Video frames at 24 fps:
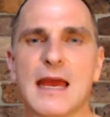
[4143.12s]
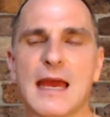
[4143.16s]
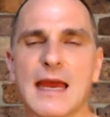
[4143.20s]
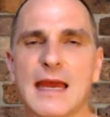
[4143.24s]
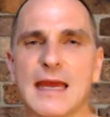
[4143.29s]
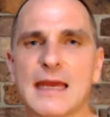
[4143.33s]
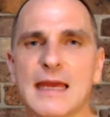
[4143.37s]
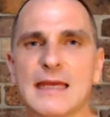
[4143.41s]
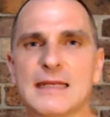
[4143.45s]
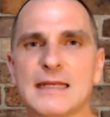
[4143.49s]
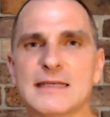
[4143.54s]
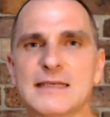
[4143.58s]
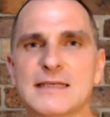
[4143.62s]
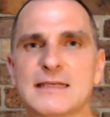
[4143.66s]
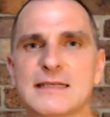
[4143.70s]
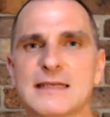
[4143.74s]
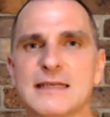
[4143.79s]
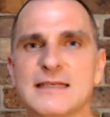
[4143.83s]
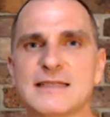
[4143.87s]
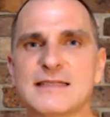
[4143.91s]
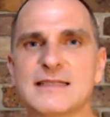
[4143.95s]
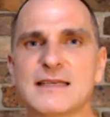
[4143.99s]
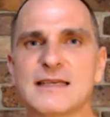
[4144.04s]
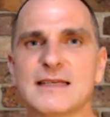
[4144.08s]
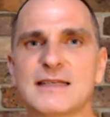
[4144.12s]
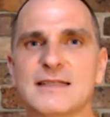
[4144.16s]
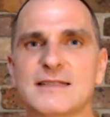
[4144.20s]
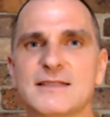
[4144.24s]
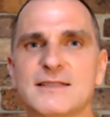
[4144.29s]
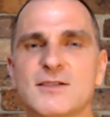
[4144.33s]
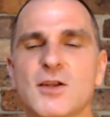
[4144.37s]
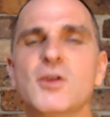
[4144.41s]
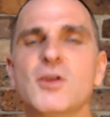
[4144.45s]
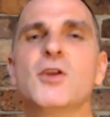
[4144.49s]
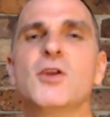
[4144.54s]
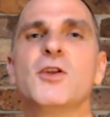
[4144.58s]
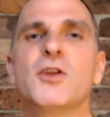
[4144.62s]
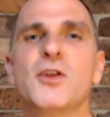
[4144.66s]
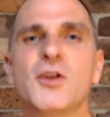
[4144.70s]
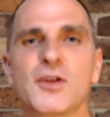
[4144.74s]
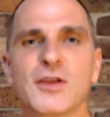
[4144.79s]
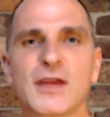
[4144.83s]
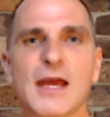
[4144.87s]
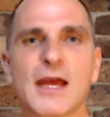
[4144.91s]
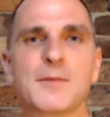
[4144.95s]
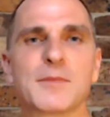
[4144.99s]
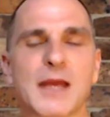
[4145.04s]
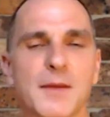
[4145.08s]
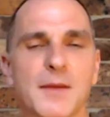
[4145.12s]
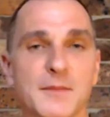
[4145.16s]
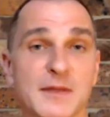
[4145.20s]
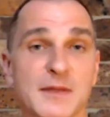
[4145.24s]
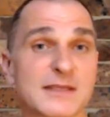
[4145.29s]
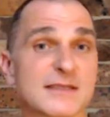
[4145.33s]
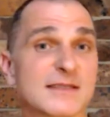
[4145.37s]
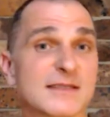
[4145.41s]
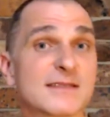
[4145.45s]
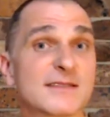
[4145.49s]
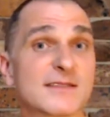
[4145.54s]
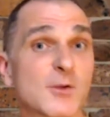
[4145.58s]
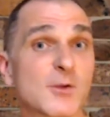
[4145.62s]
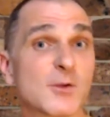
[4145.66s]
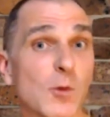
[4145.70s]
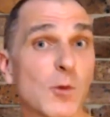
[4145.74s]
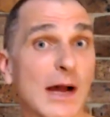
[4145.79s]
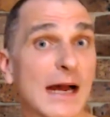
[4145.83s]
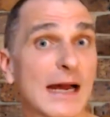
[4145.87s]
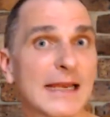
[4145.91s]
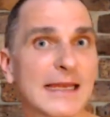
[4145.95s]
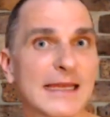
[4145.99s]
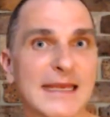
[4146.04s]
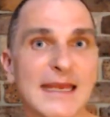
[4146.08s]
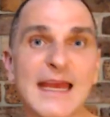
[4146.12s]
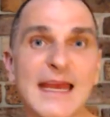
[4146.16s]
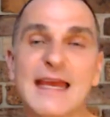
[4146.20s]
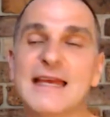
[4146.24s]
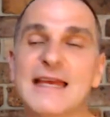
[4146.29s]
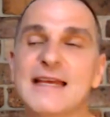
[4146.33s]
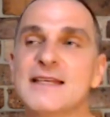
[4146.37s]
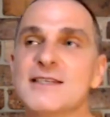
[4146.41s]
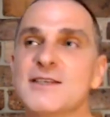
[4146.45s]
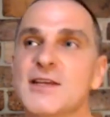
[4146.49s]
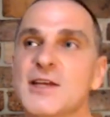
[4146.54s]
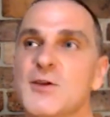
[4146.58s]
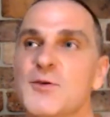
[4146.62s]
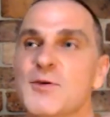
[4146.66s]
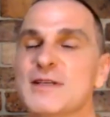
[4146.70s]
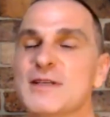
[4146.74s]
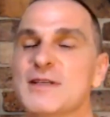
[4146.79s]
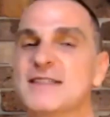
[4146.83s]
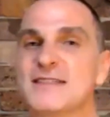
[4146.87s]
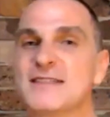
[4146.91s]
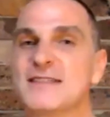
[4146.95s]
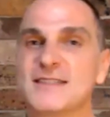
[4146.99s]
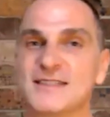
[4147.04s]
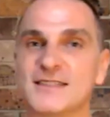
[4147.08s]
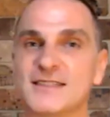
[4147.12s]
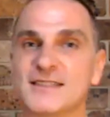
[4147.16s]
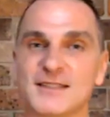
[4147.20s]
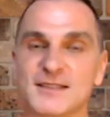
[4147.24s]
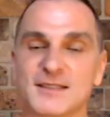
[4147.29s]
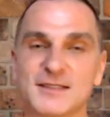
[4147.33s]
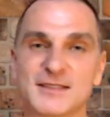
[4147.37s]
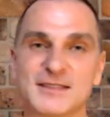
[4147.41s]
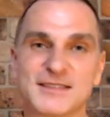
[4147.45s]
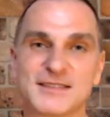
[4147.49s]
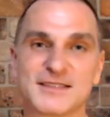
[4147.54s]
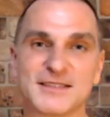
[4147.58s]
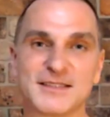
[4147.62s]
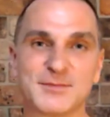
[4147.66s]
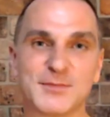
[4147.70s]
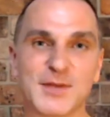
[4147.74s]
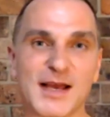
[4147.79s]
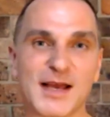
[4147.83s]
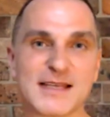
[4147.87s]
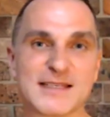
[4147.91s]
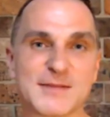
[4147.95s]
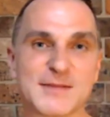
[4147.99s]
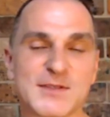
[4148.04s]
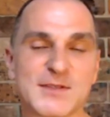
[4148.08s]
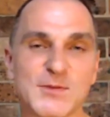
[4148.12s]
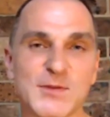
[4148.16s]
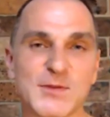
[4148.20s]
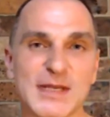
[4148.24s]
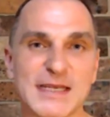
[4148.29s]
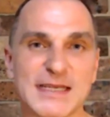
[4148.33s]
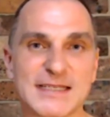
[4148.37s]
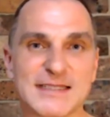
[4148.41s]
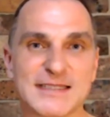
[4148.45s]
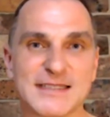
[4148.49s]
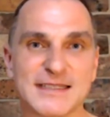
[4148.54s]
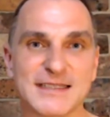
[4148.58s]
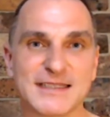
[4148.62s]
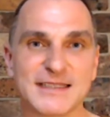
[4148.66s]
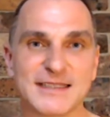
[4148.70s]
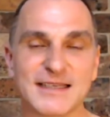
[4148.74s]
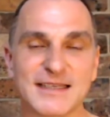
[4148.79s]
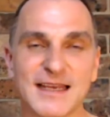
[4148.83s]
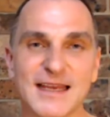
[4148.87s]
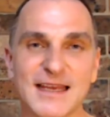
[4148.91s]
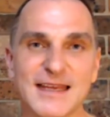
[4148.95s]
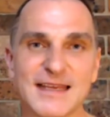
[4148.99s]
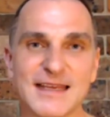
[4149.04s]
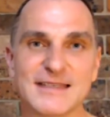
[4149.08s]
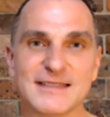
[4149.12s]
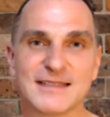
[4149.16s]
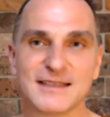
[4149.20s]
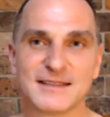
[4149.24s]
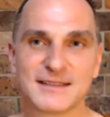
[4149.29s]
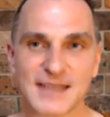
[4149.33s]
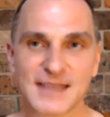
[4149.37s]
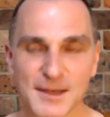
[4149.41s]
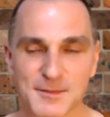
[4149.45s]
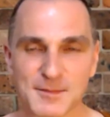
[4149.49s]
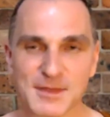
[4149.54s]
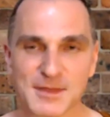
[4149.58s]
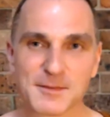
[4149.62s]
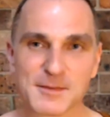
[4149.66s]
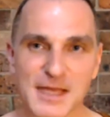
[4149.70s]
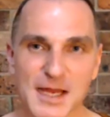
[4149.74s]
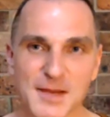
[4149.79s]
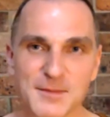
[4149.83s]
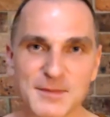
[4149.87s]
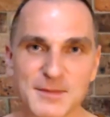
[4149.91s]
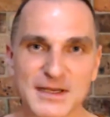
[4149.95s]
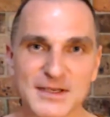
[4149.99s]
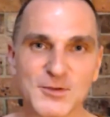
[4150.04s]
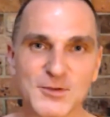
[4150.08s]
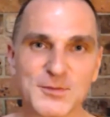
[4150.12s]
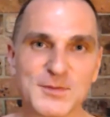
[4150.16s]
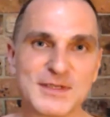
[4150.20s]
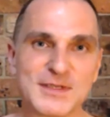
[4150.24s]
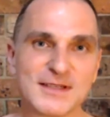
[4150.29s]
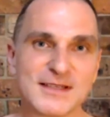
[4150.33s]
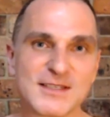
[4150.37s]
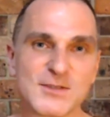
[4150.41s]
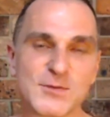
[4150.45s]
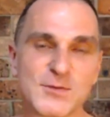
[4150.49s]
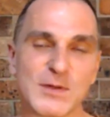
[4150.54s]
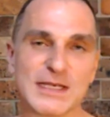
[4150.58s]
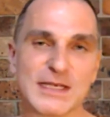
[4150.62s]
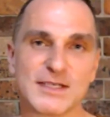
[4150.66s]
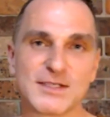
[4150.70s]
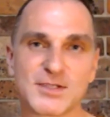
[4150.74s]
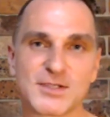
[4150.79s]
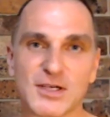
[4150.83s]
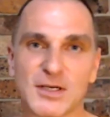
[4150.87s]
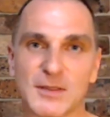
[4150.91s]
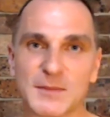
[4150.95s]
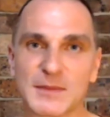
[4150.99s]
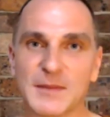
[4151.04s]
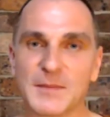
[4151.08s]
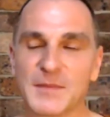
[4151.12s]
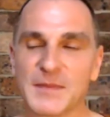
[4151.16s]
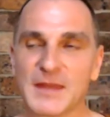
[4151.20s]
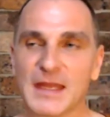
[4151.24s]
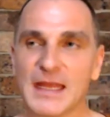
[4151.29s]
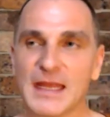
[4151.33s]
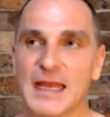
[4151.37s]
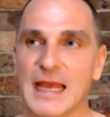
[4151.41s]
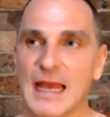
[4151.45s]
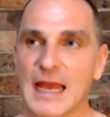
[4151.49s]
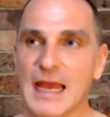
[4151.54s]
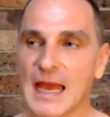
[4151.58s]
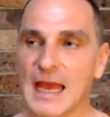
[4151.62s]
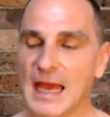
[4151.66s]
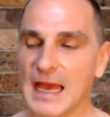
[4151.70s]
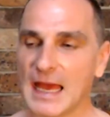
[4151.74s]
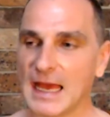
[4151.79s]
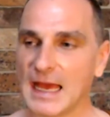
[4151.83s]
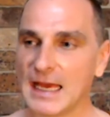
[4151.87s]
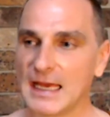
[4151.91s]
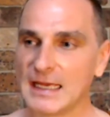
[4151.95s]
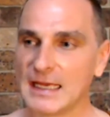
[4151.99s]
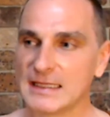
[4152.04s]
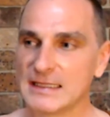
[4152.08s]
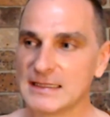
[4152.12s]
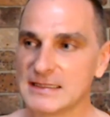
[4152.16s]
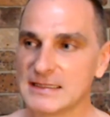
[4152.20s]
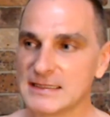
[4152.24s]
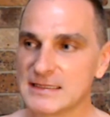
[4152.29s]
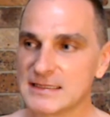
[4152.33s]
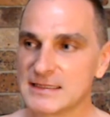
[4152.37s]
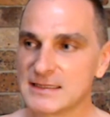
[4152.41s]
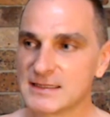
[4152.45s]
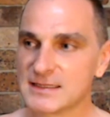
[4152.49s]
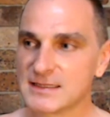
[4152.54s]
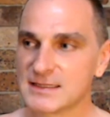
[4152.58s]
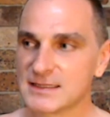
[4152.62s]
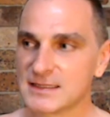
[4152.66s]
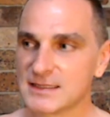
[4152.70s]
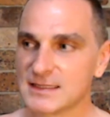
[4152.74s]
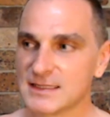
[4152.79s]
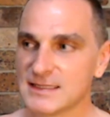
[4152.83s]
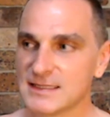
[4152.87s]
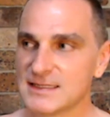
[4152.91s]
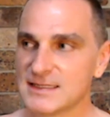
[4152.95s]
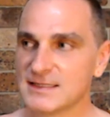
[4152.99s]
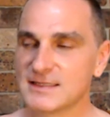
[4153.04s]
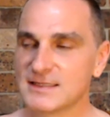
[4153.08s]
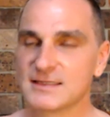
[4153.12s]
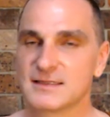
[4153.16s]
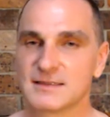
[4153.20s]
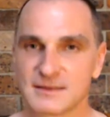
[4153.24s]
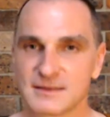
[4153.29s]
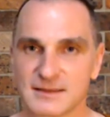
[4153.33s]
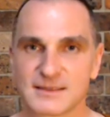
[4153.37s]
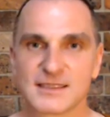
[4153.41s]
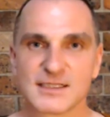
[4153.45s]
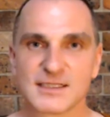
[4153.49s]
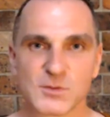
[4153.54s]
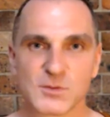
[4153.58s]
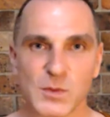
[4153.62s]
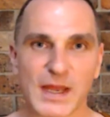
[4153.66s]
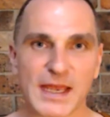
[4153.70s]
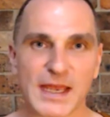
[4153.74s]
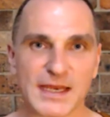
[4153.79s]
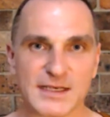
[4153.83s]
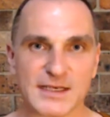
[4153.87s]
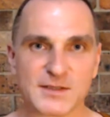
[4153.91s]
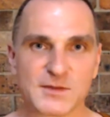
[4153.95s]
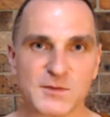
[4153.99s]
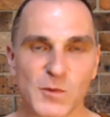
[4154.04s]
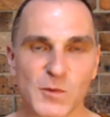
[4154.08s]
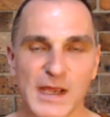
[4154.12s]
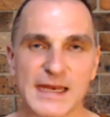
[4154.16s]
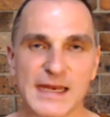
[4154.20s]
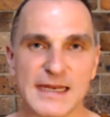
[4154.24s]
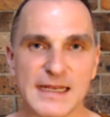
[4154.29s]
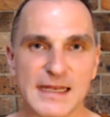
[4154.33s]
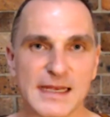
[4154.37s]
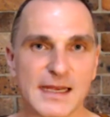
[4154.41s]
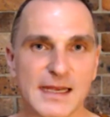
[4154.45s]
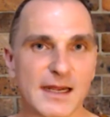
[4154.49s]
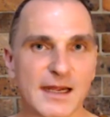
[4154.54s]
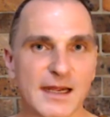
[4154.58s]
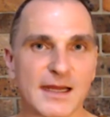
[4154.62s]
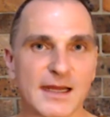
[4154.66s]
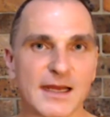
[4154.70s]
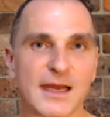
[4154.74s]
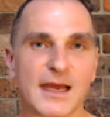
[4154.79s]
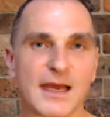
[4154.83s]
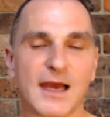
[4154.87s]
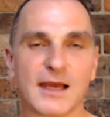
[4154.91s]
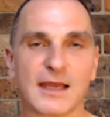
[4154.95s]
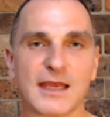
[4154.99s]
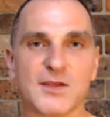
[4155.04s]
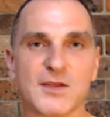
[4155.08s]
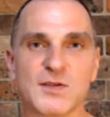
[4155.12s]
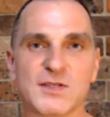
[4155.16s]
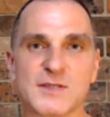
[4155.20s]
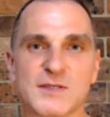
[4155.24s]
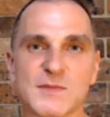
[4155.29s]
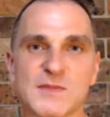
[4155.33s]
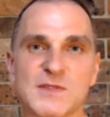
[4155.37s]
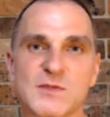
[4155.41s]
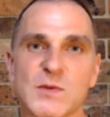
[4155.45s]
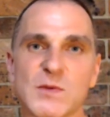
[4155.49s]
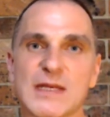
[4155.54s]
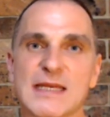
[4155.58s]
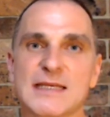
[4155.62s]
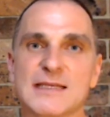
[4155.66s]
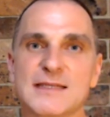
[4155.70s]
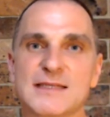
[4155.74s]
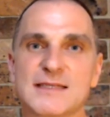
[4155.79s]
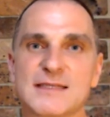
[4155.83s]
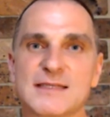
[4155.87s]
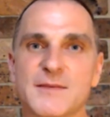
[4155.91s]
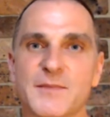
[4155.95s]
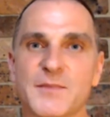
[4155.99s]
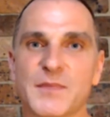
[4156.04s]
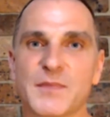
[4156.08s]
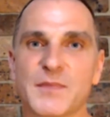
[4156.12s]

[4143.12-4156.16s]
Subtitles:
And he said, no, come, because it's Diwali. So he wanted to buy some sweets. And he said, come. And he took me to the sweet shop. And he said, just wait here. I'll get you some sweets.